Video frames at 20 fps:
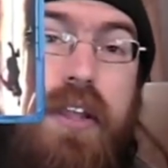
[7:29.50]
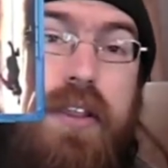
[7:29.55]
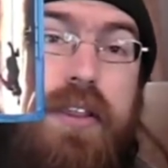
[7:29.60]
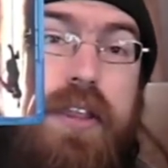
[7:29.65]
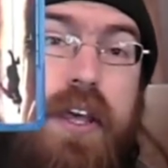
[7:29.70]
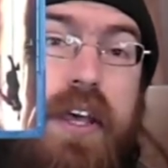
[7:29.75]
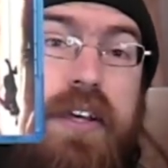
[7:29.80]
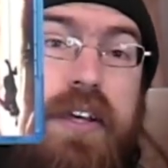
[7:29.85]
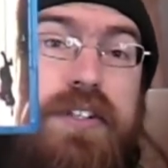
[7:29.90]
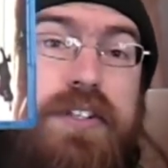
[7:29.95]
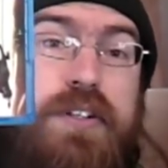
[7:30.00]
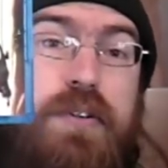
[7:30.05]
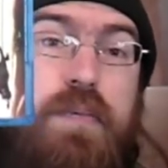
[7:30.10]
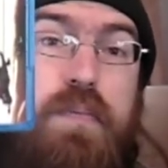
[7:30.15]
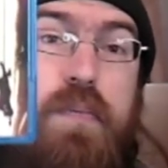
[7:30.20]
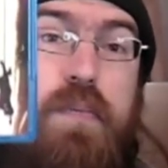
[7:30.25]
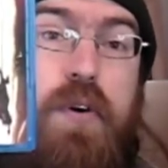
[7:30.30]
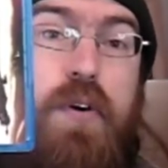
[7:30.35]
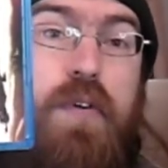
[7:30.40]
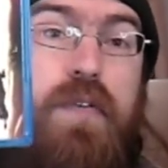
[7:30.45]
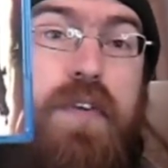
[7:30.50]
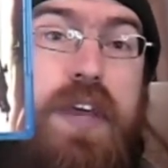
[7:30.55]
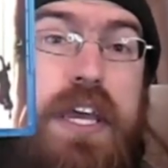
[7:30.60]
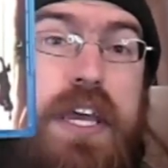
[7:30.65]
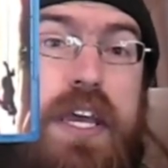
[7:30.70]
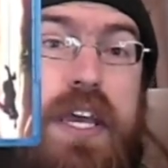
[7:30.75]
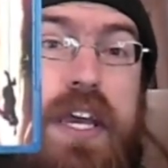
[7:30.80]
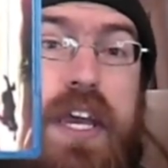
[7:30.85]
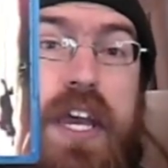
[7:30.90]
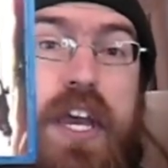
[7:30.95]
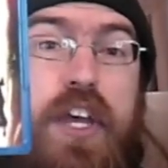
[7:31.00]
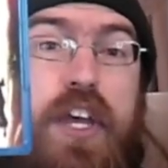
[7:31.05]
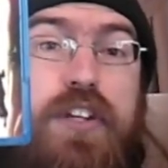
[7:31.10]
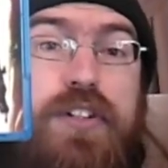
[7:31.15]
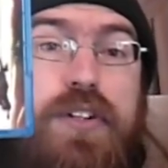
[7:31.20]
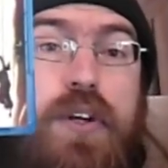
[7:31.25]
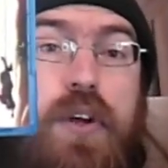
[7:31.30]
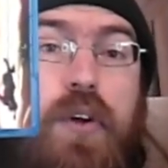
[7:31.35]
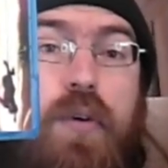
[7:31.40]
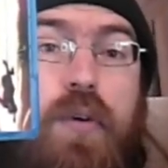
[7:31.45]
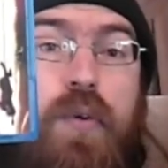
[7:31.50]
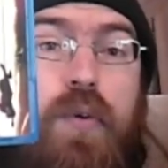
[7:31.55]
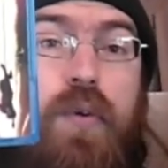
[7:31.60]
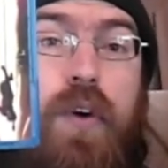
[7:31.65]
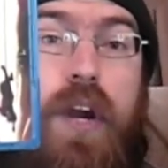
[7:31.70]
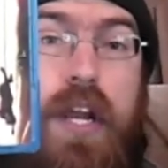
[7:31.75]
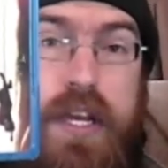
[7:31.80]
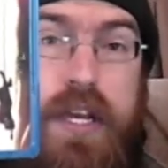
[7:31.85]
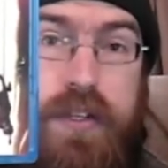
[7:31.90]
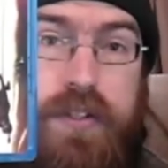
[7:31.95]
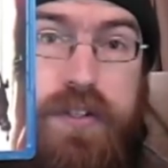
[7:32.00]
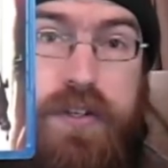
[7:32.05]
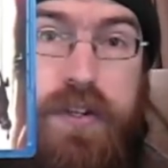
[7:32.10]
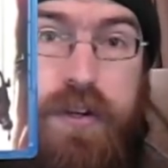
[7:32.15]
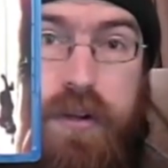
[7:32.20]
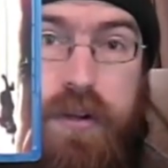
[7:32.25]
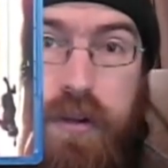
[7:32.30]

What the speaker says: This movie is great.